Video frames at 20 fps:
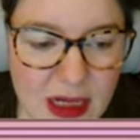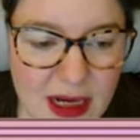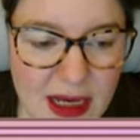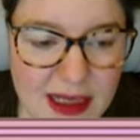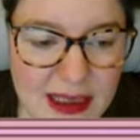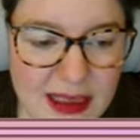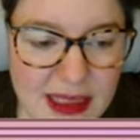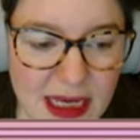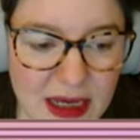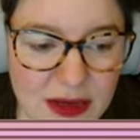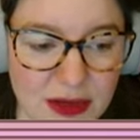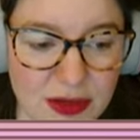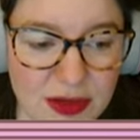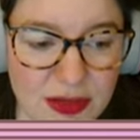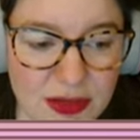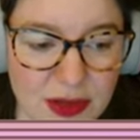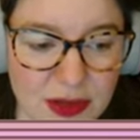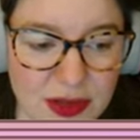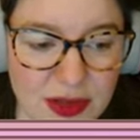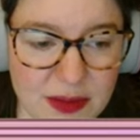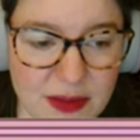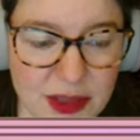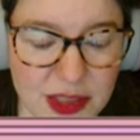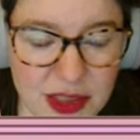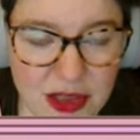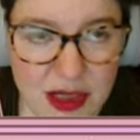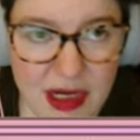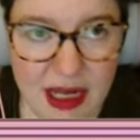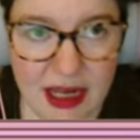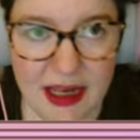cycle through them.
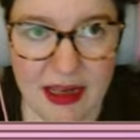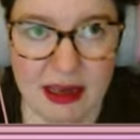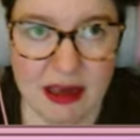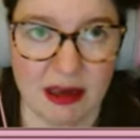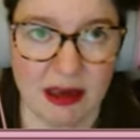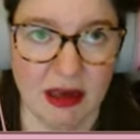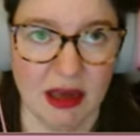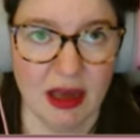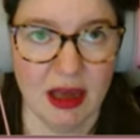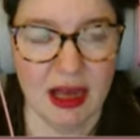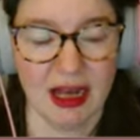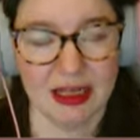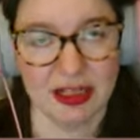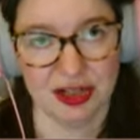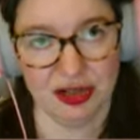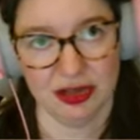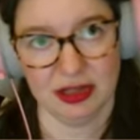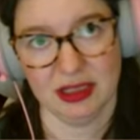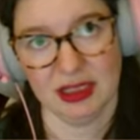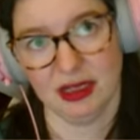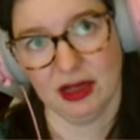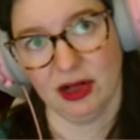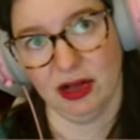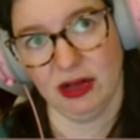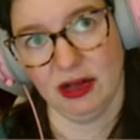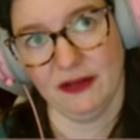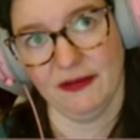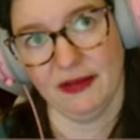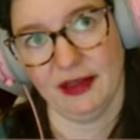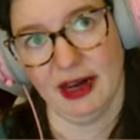So like I just did
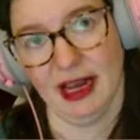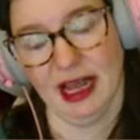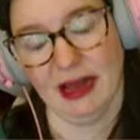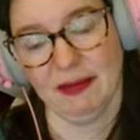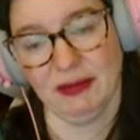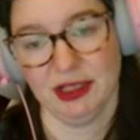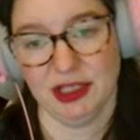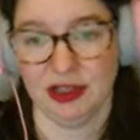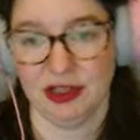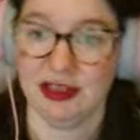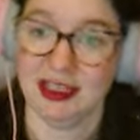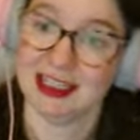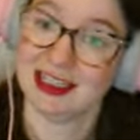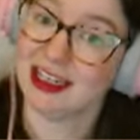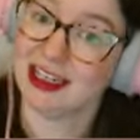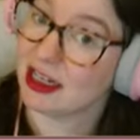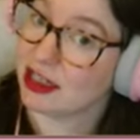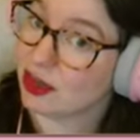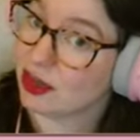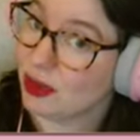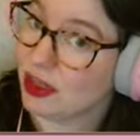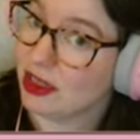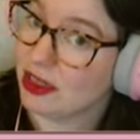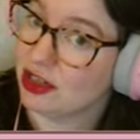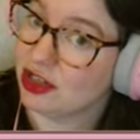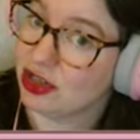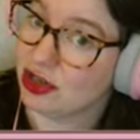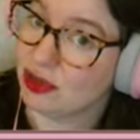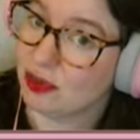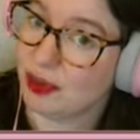Cult of the Lamb, so this next week
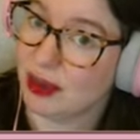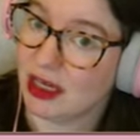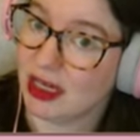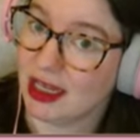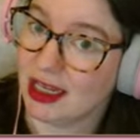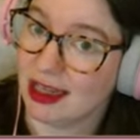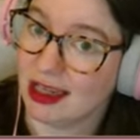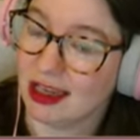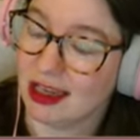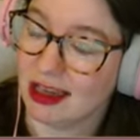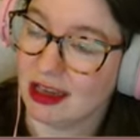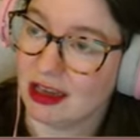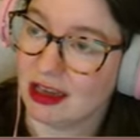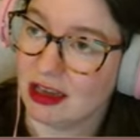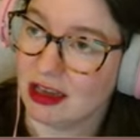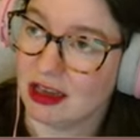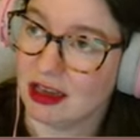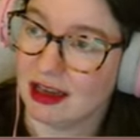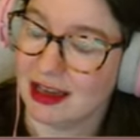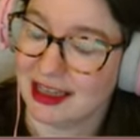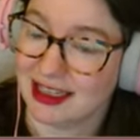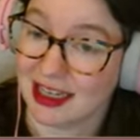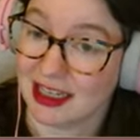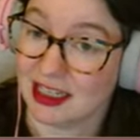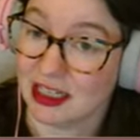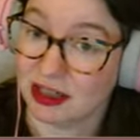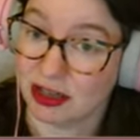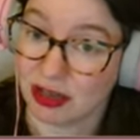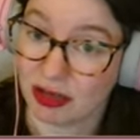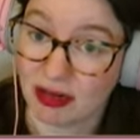should be
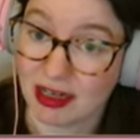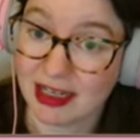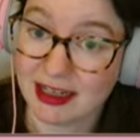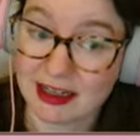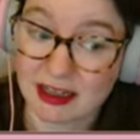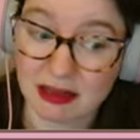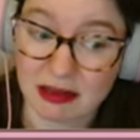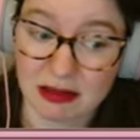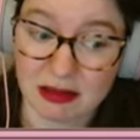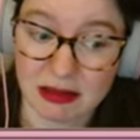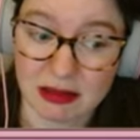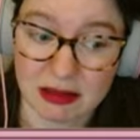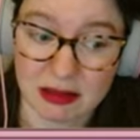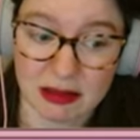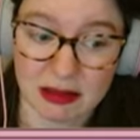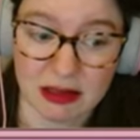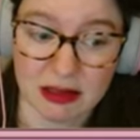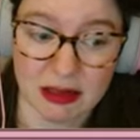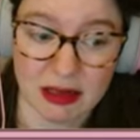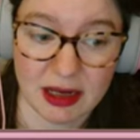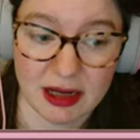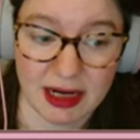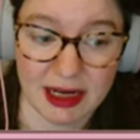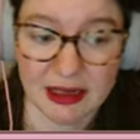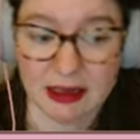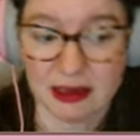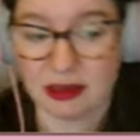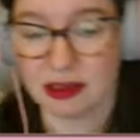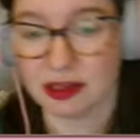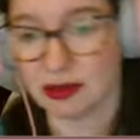Assassin's Creed, and
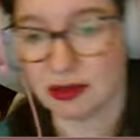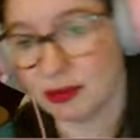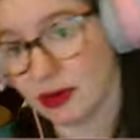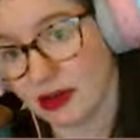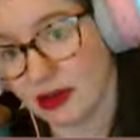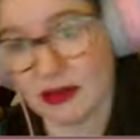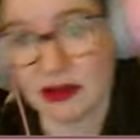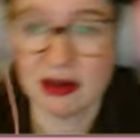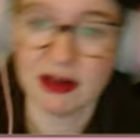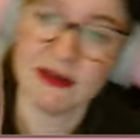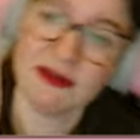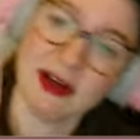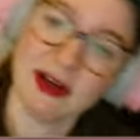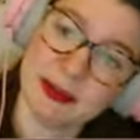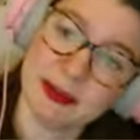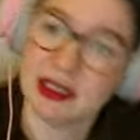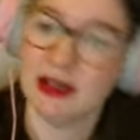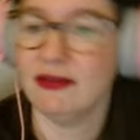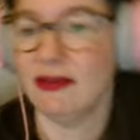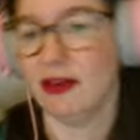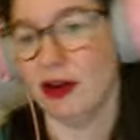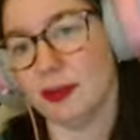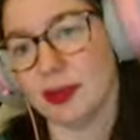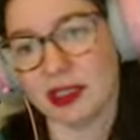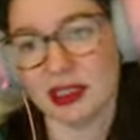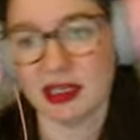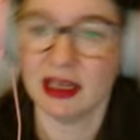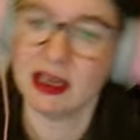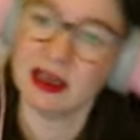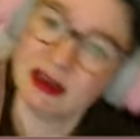like do a flipsy
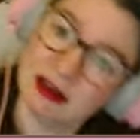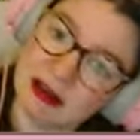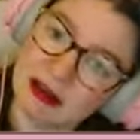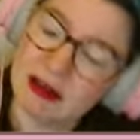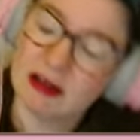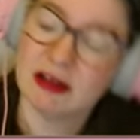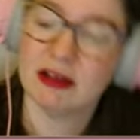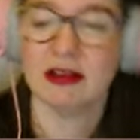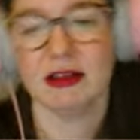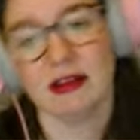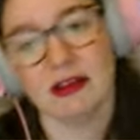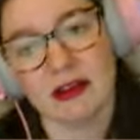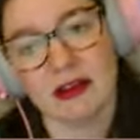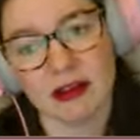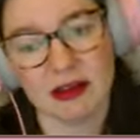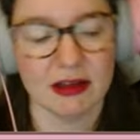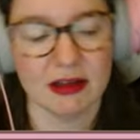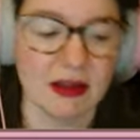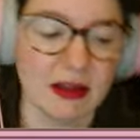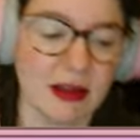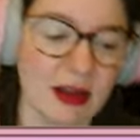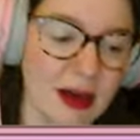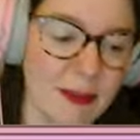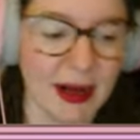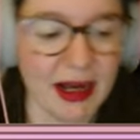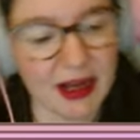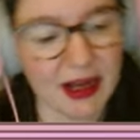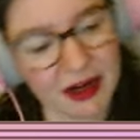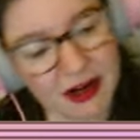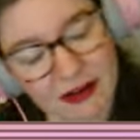flopsy, a
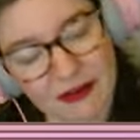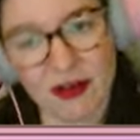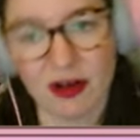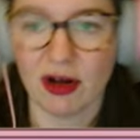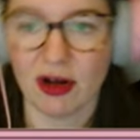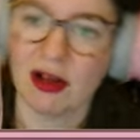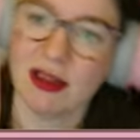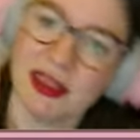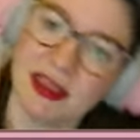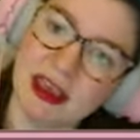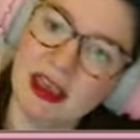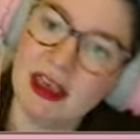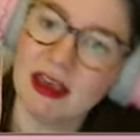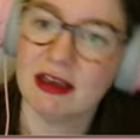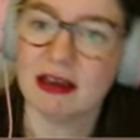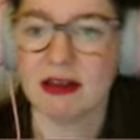back and a forthy.